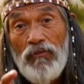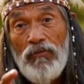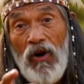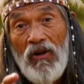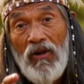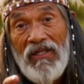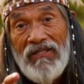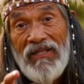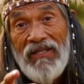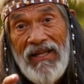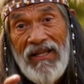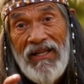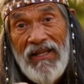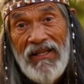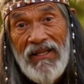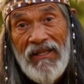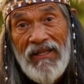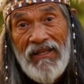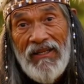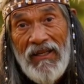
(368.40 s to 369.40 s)
another
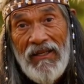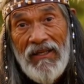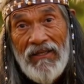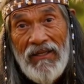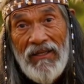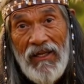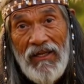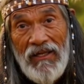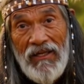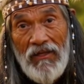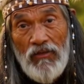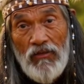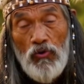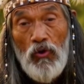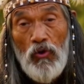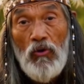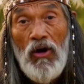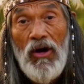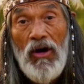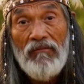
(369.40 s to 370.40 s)
1089 days.
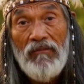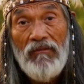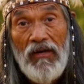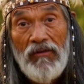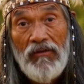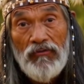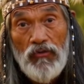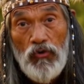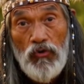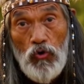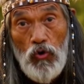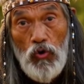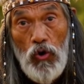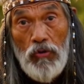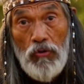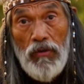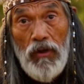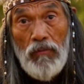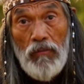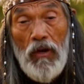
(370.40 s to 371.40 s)
Tools written off as
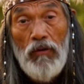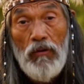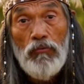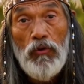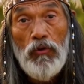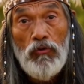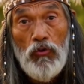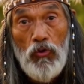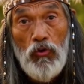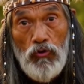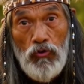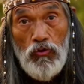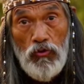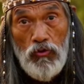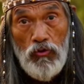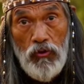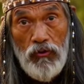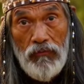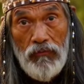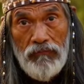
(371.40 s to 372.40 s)
noise, but it proves the
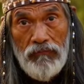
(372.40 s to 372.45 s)
truth.